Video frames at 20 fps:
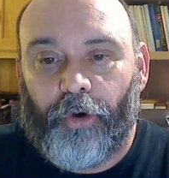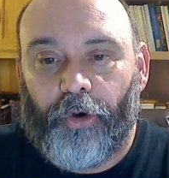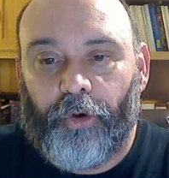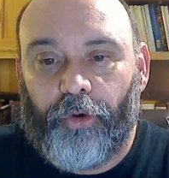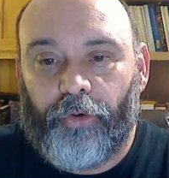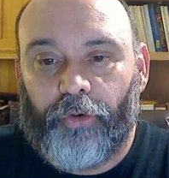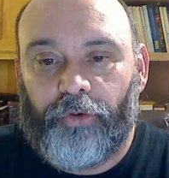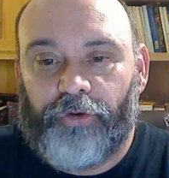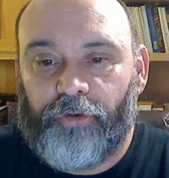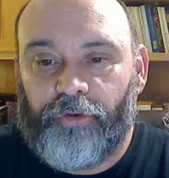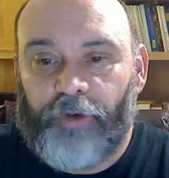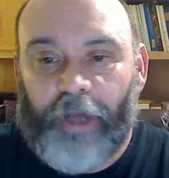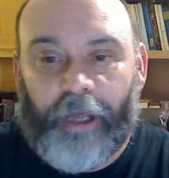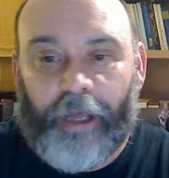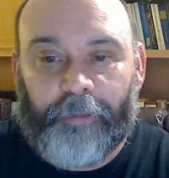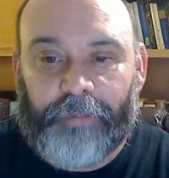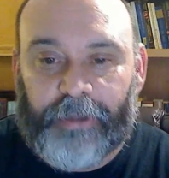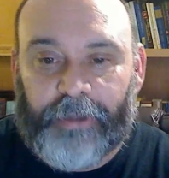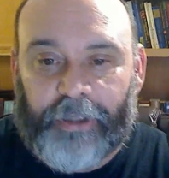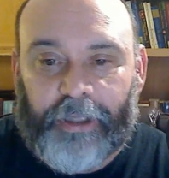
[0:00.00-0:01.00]
who do
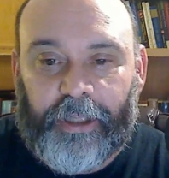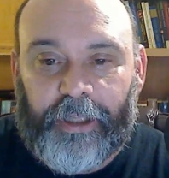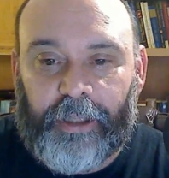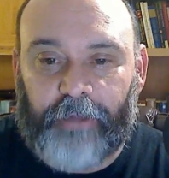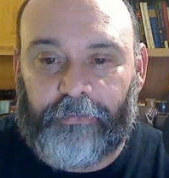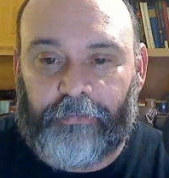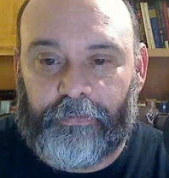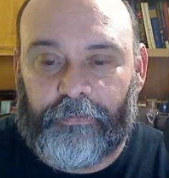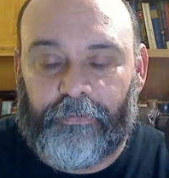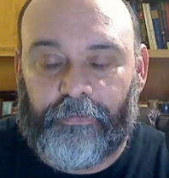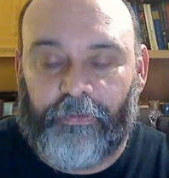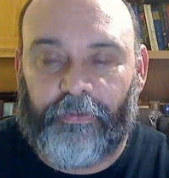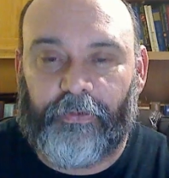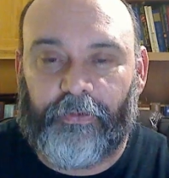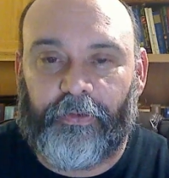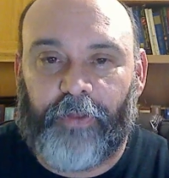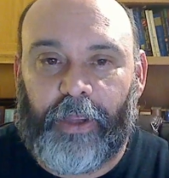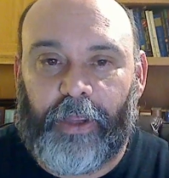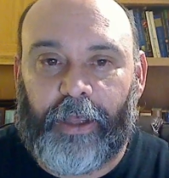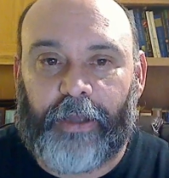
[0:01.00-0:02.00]
not believe
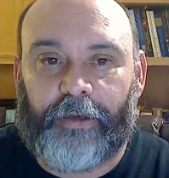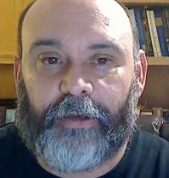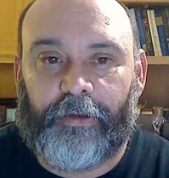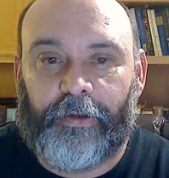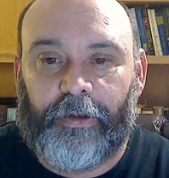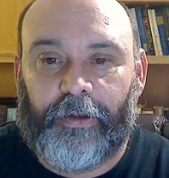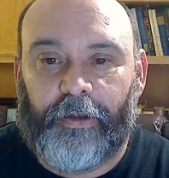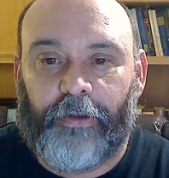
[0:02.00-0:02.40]
that